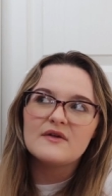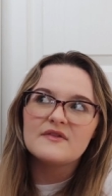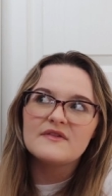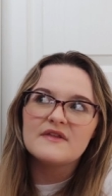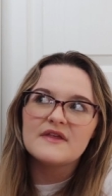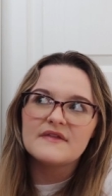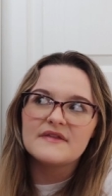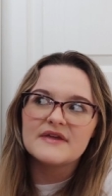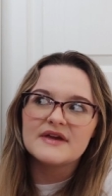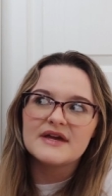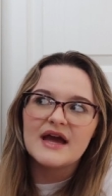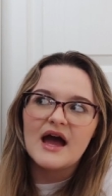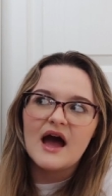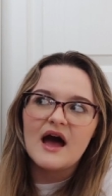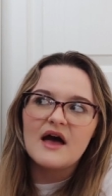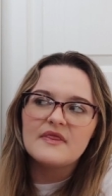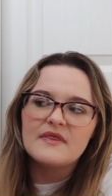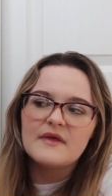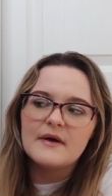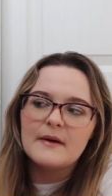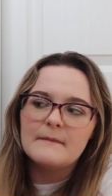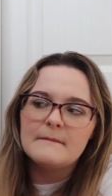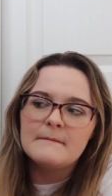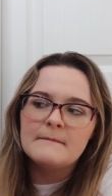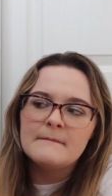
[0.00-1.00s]
and then they had
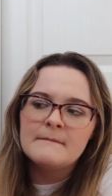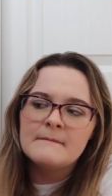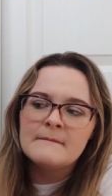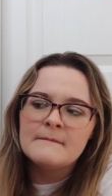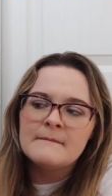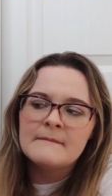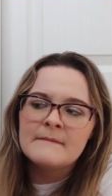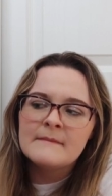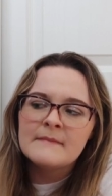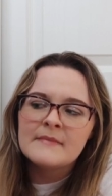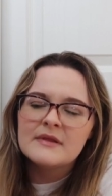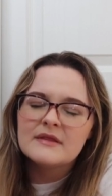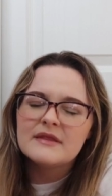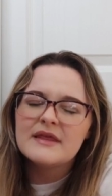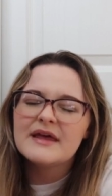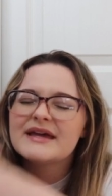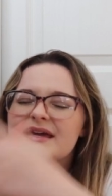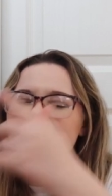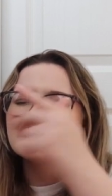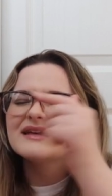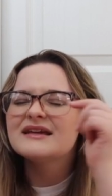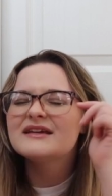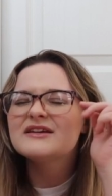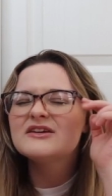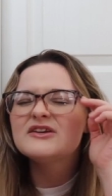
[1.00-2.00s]
them.
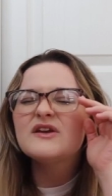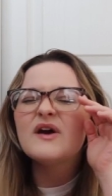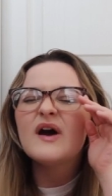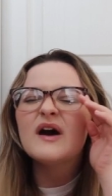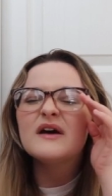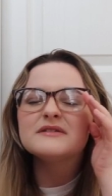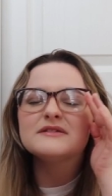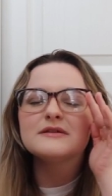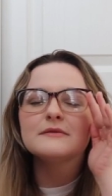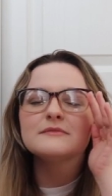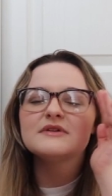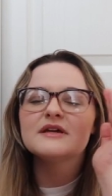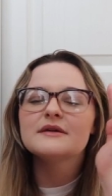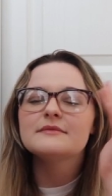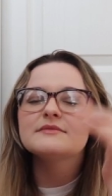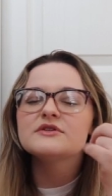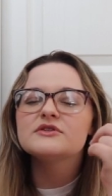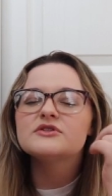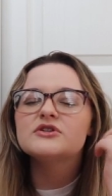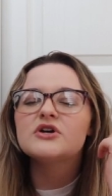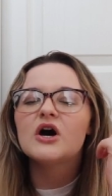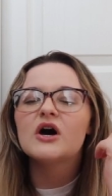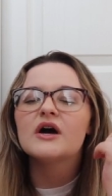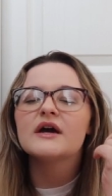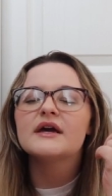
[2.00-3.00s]
Like, you know how sometimes you
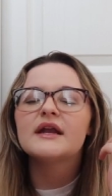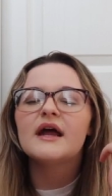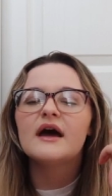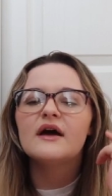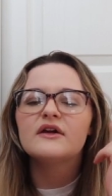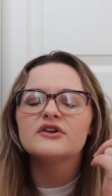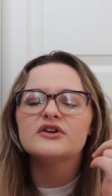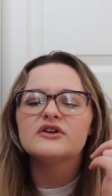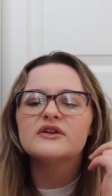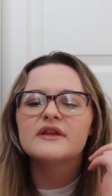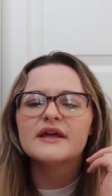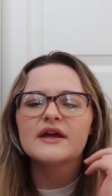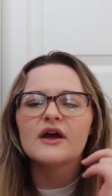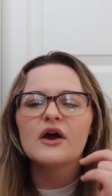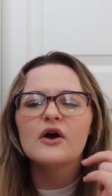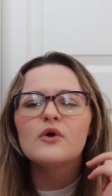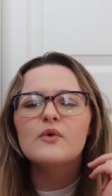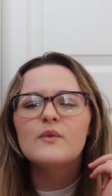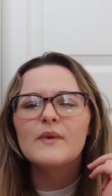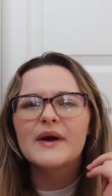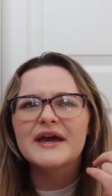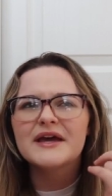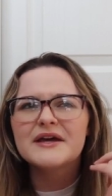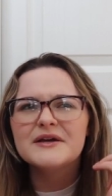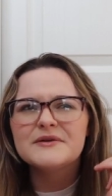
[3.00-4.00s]
talk it out and you're like, oh,
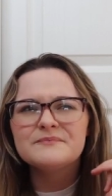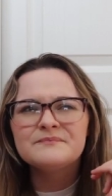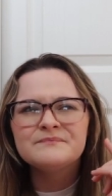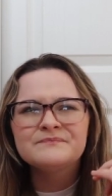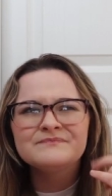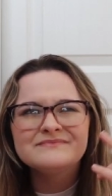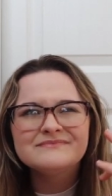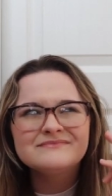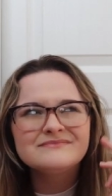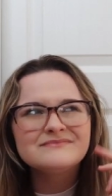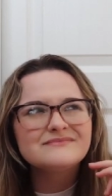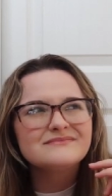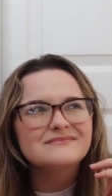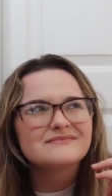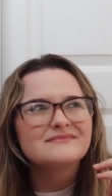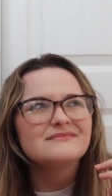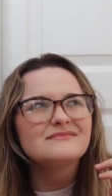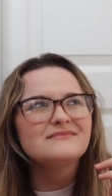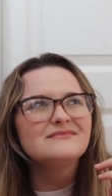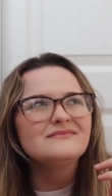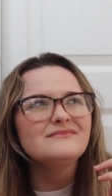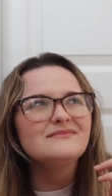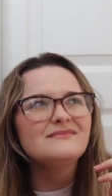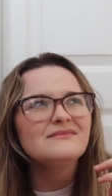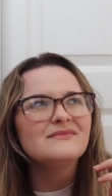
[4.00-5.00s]
wait,
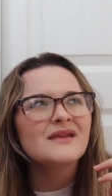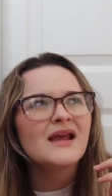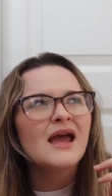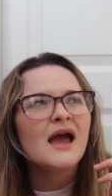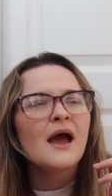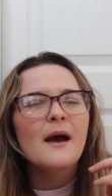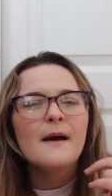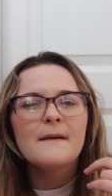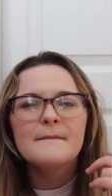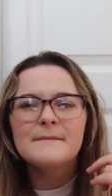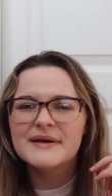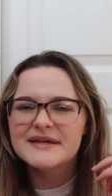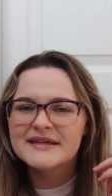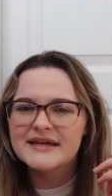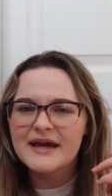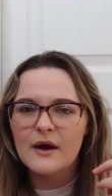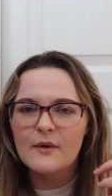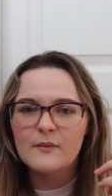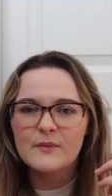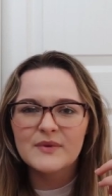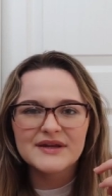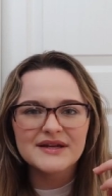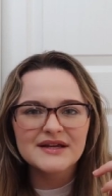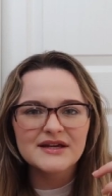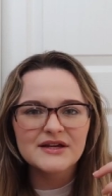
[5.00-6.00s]
but yeah,
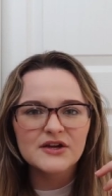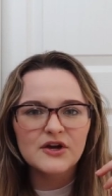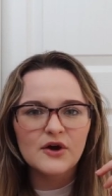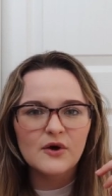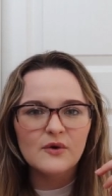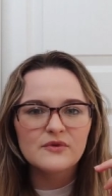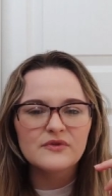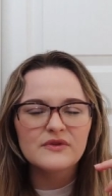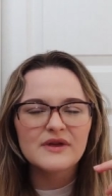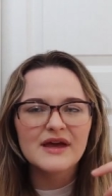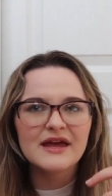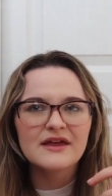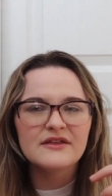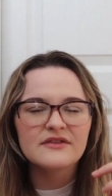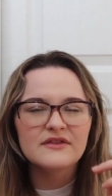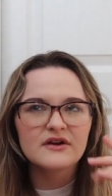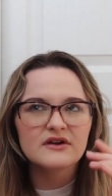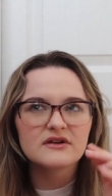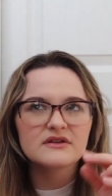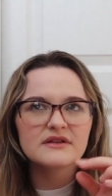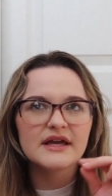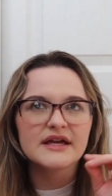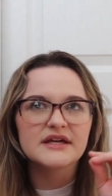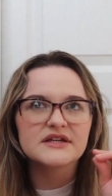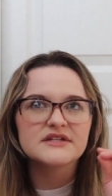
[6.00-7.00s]
we didn't go in
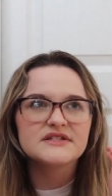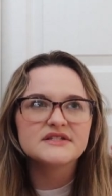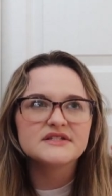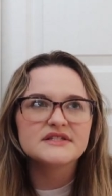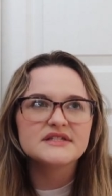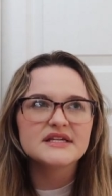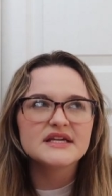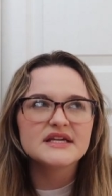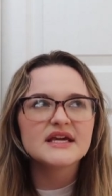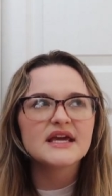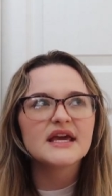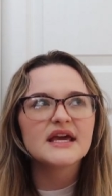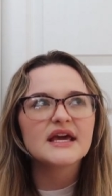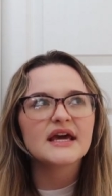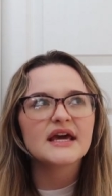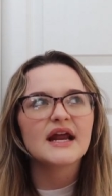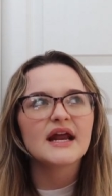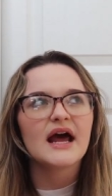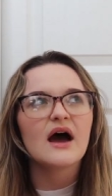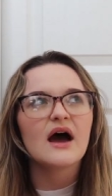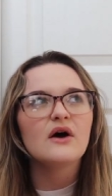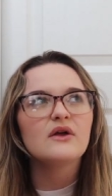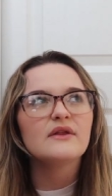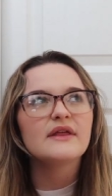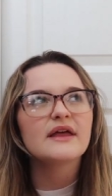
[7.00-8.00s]
there like seeking it
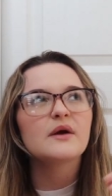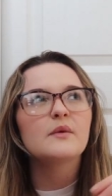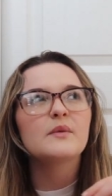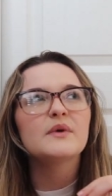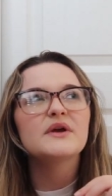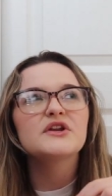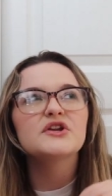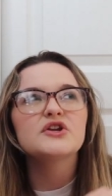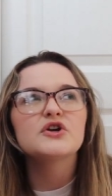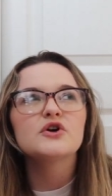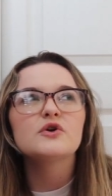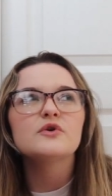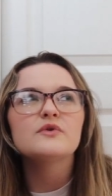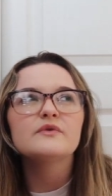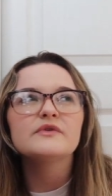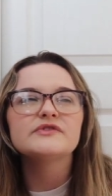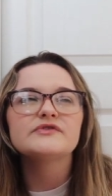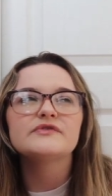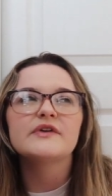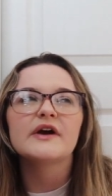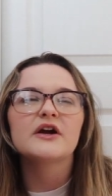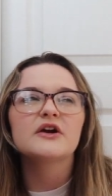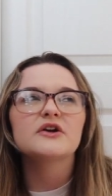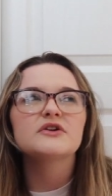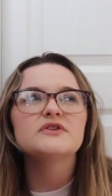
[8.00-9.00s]
out. Like we knew it was
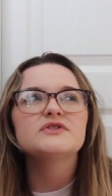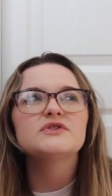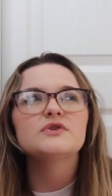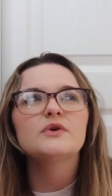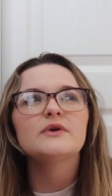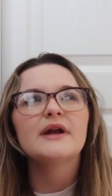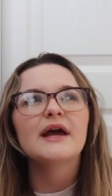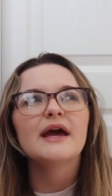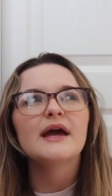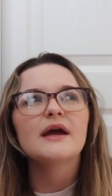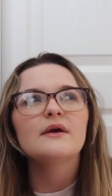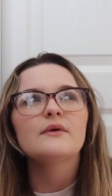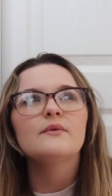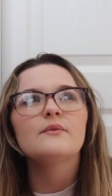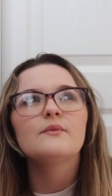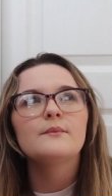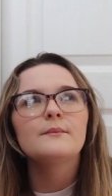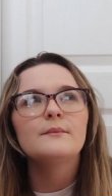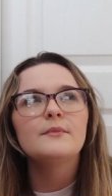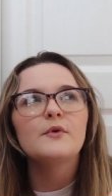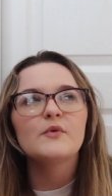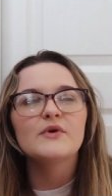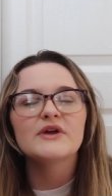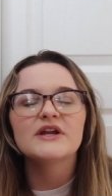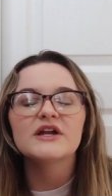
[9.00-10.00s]
record store day,
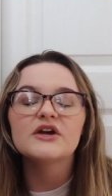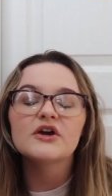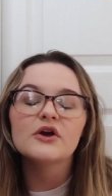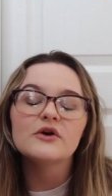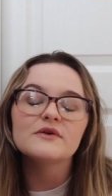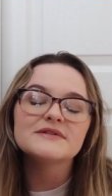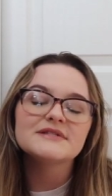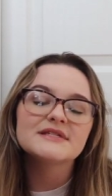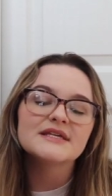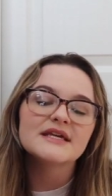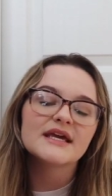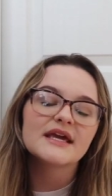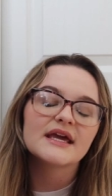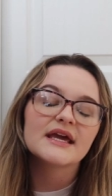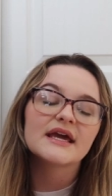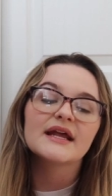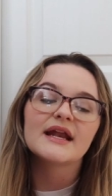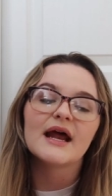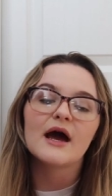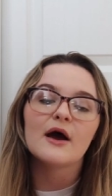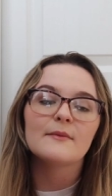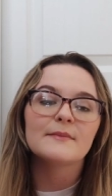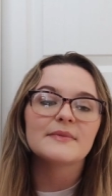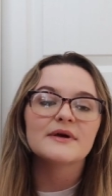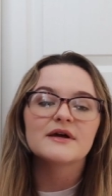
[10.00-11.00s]
but we didn't go seeking it
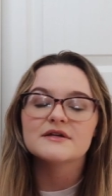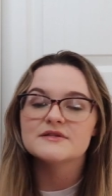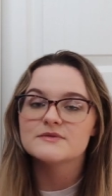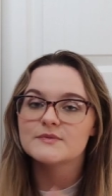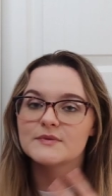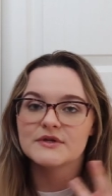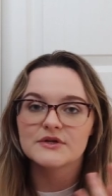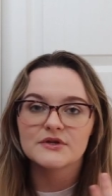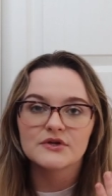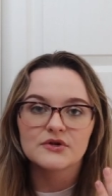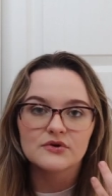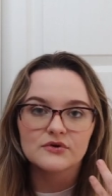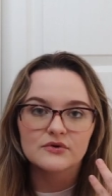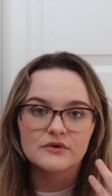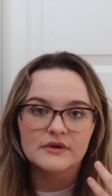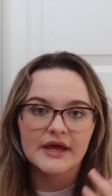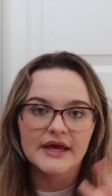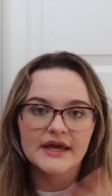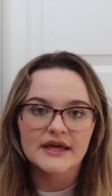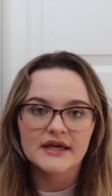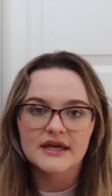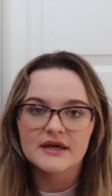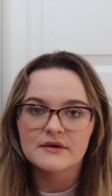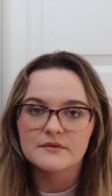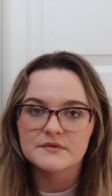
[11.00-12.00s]
out because we knew
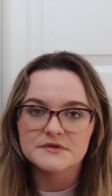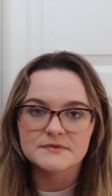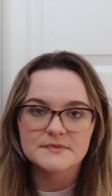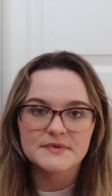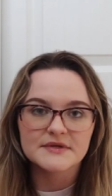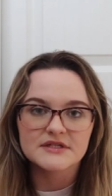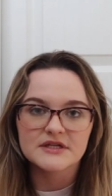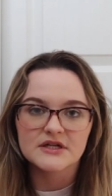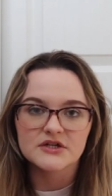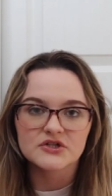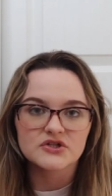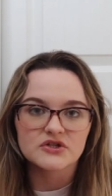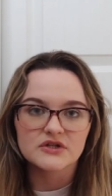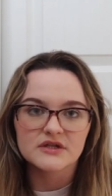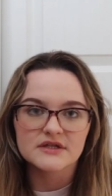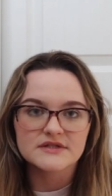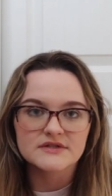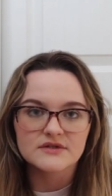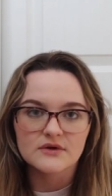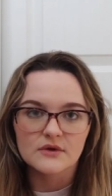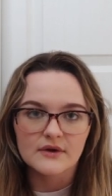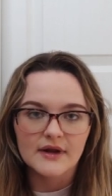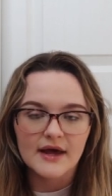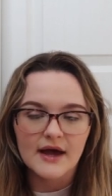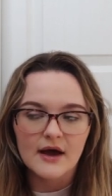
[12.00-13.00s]
like it was potentially
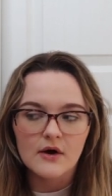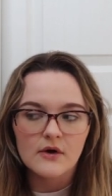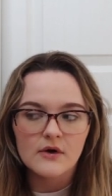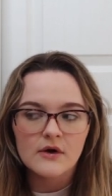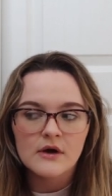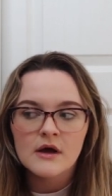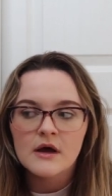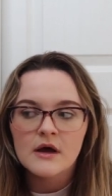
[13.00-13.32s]
sold out.